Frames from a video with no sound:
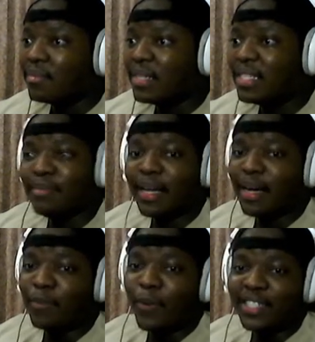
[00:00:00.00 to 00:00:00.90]
It seems like
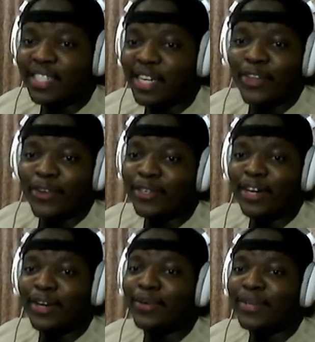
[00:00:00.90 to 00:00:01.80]
I'm watching a new
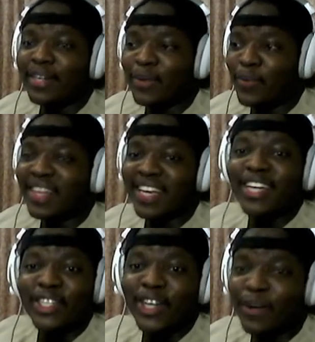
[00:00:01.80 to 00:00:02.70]
show within
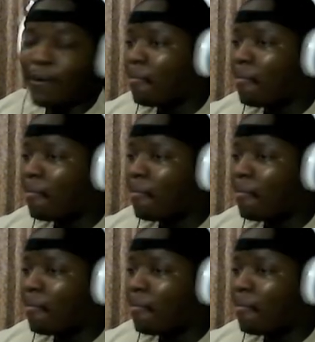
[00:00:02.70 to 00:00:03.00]
a show.